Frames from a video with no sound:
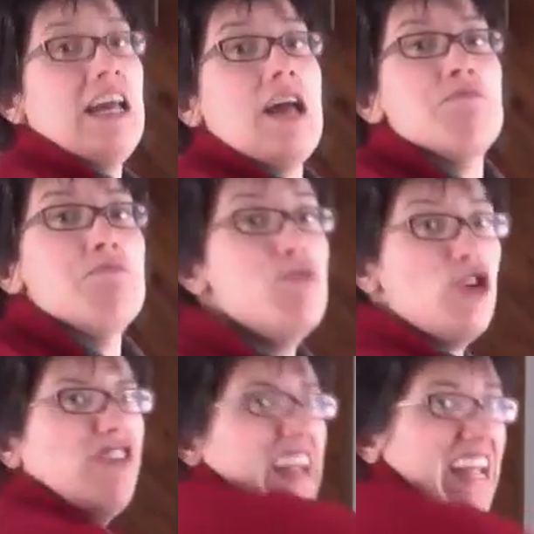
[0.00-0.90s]

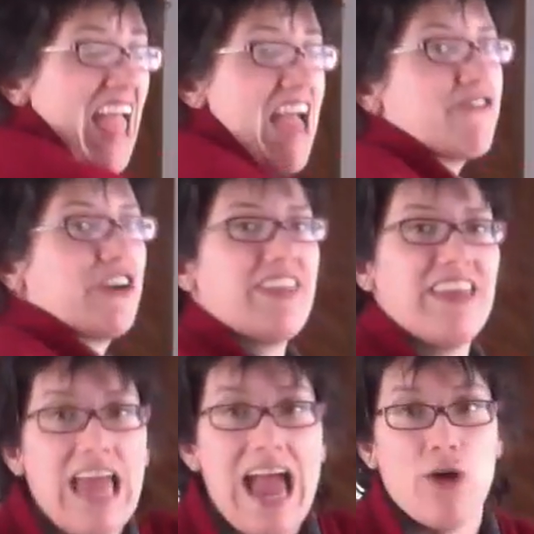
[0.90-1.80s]
moving
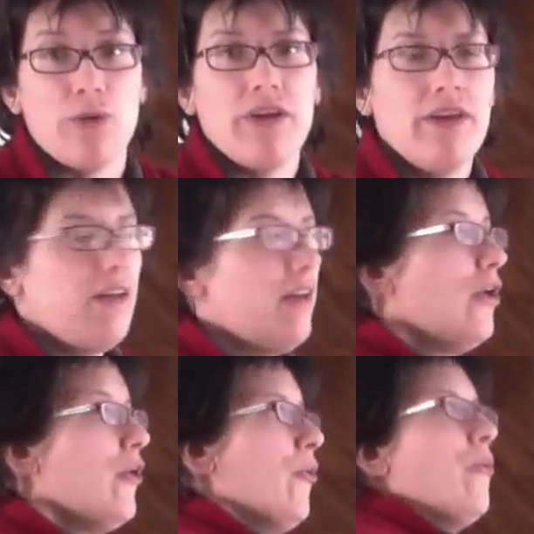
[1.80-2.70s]
everything out.
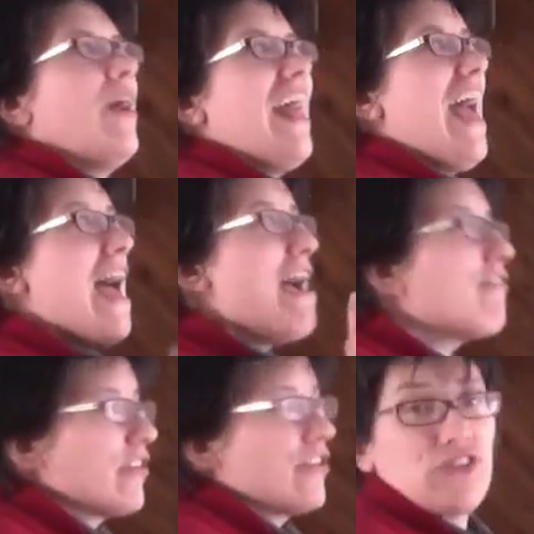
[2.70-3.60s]

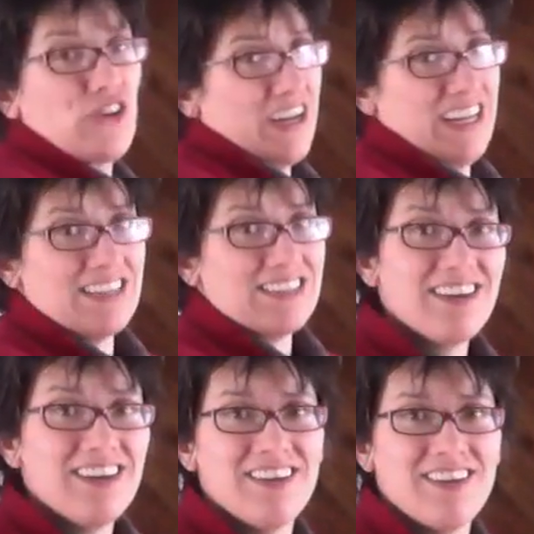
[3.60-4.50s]
Whatever the story is,
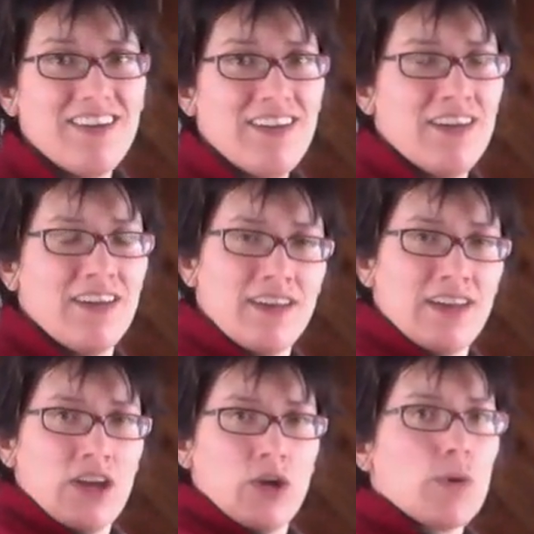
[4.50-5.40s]

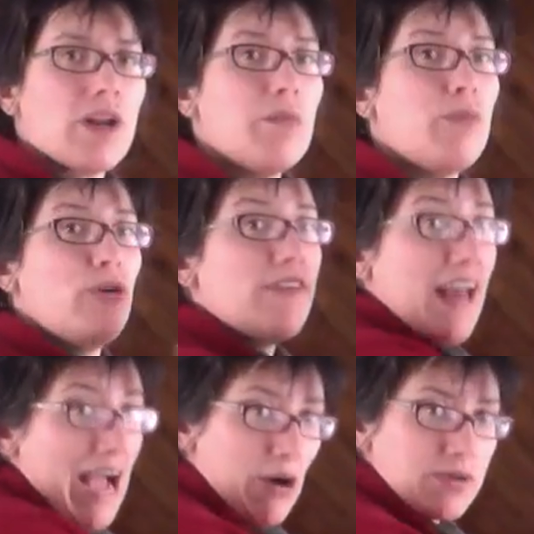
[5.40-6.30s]
we're going to move it
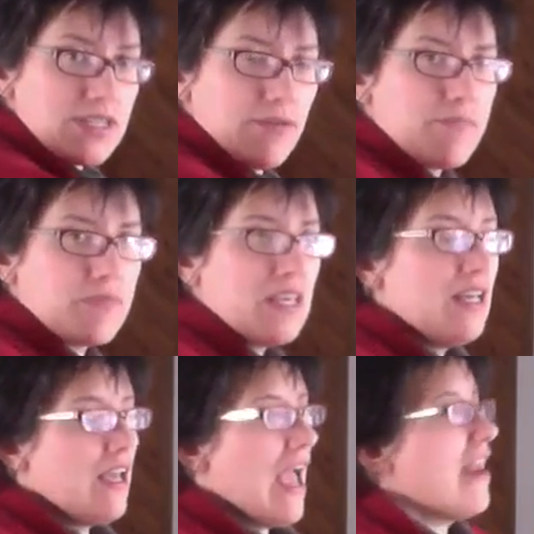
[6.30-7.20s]
out.
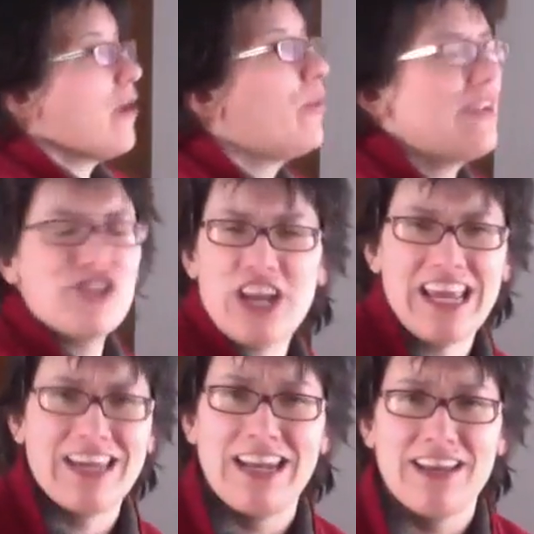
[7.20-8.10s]
And I wish that I
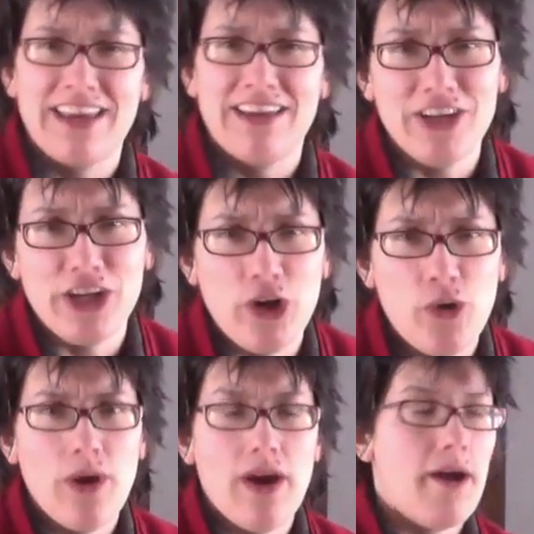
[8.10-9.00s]
could have given
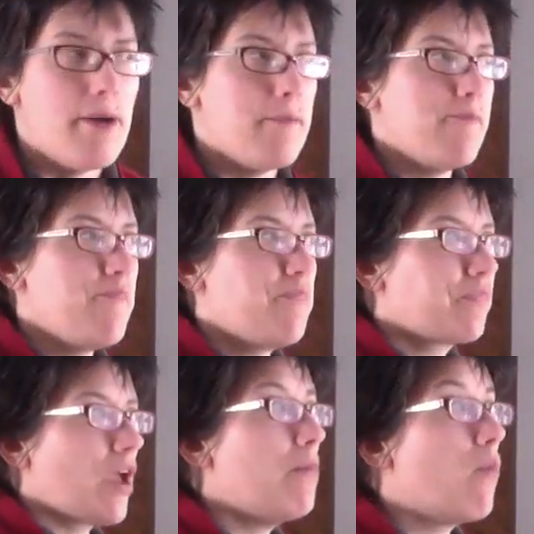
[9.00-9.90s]
you
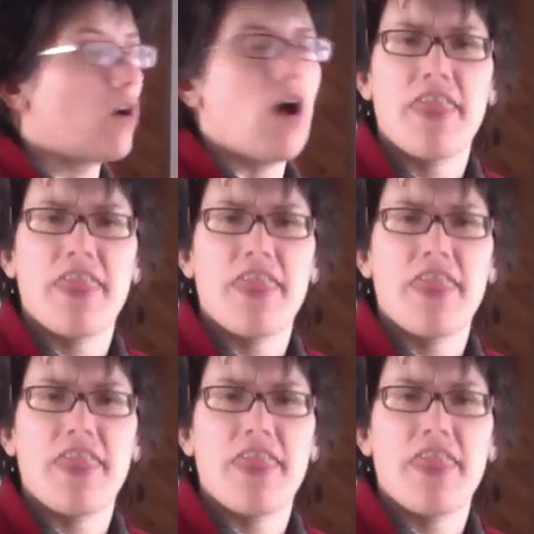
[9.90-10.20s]
a more